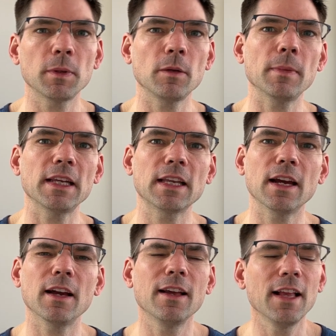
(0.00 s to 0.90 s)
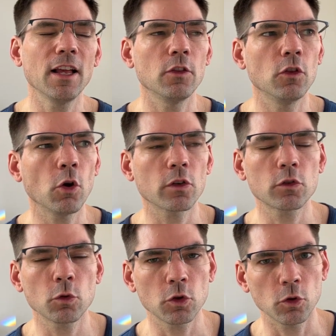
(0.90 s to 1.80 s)
but you might get a not
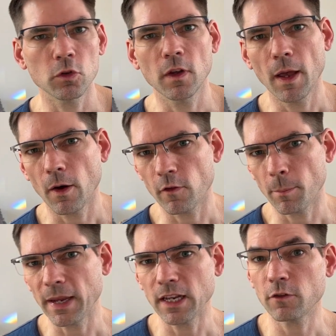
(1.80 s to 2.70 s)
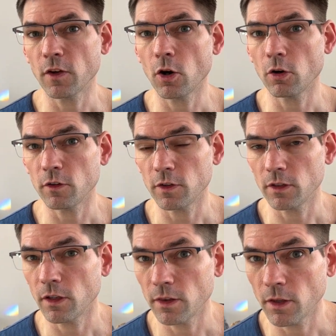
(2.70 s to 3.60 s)
so good of a benefit, or if you're in
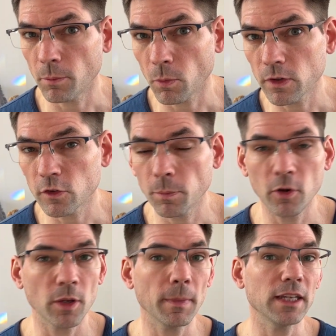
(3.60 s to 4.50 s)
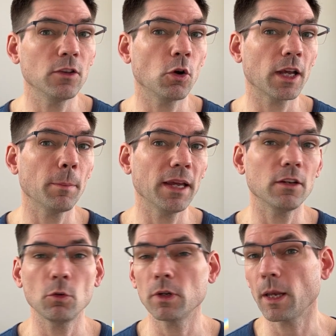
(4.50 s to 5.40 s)
the number 1 spot, you might not get a benefit,
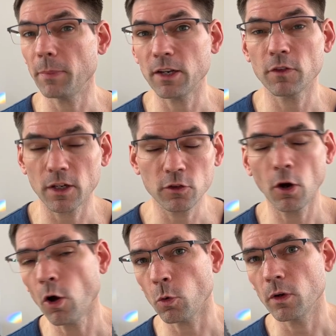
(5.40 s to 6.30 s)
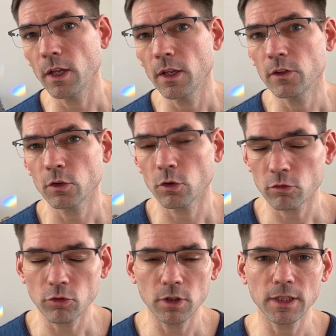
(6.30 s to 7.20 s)
you won't get a benefit at all. So I
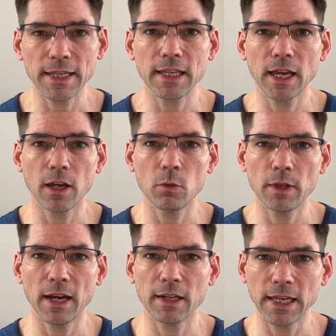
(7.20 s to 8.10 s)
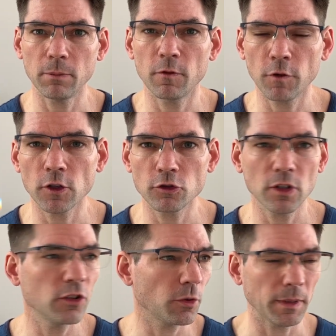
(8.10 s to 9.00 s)
really like how that game
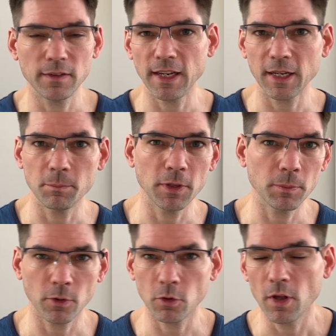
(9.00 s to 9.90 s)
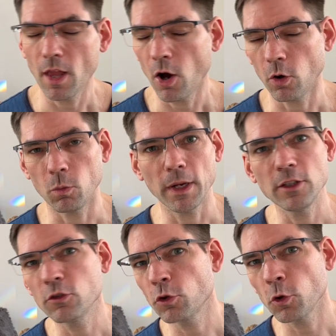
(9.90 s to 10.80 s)
functions. You'll be taking people on
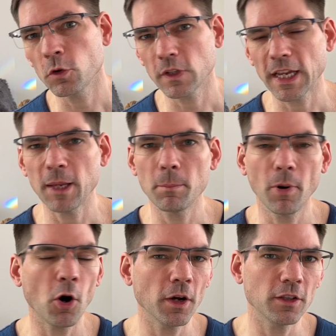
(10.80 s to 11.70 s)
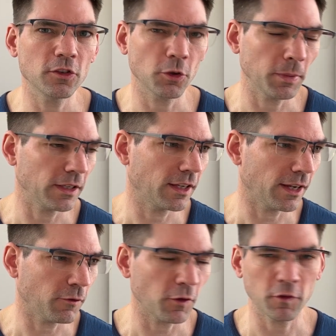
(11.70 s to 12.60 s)
wine tours to gain points, you'll be
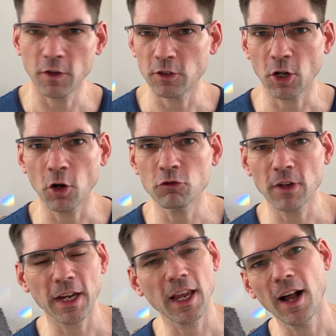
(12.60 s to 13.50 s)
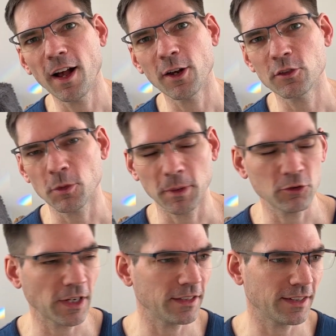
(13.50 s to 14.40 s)
fulfilling your contract cards, you'll be
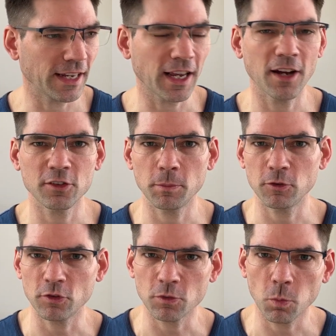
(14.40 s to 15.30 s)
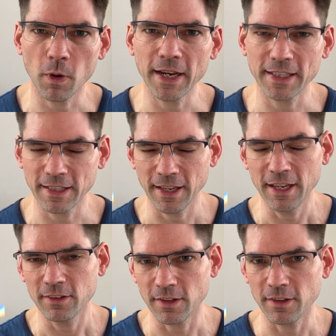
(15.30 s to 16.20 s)
trying to get cards to produce wine,
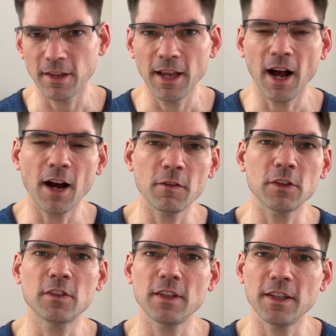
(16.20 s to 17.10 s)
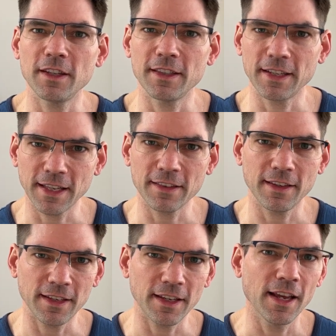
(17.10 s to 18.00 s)
to harvest, they get
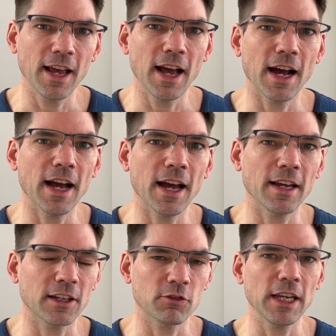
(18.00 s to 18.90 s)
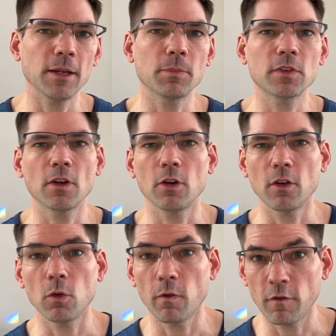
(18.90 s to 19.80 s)
the grapes, or
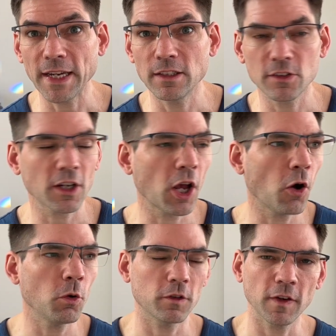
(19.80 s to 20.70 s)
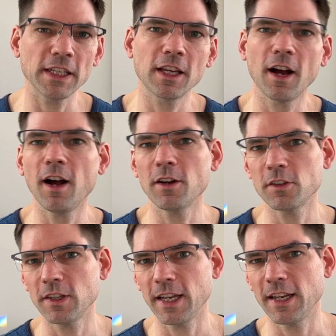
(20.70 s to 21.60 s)
the vines are called, vine cards,
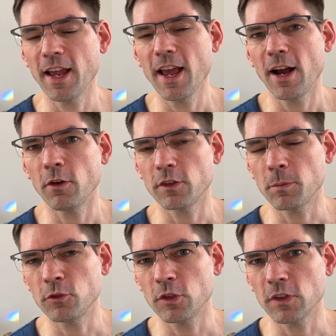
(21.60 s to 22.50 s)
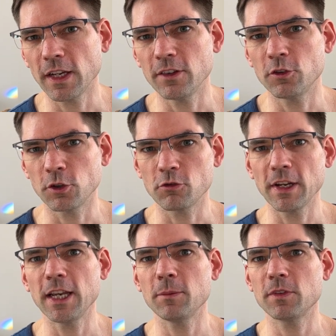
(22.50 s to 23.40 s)
then obviously produce into
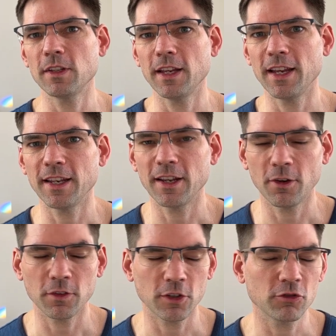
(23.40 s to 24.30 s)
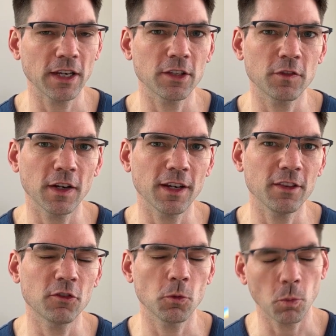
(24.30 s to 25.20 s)
grapes, and then obviously transfer
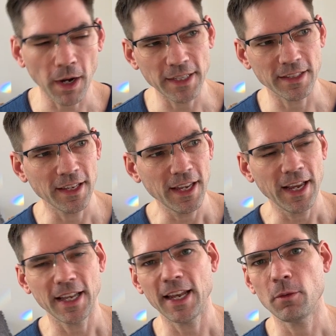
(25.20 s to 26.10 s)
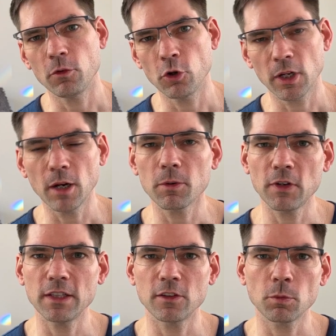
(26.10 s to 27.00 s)
into wine. And then you can
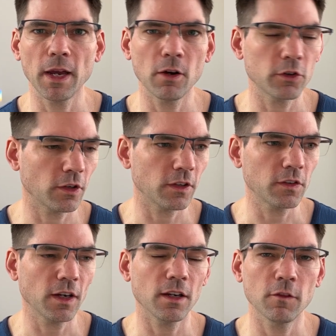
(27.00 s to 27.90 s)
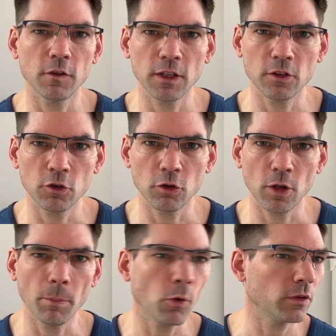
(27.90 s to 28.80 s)
upgrade as well. So you've got certain things you can do on
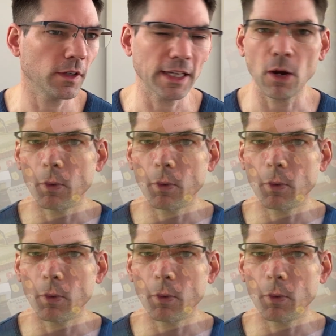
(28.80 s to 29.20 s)
your board, like get a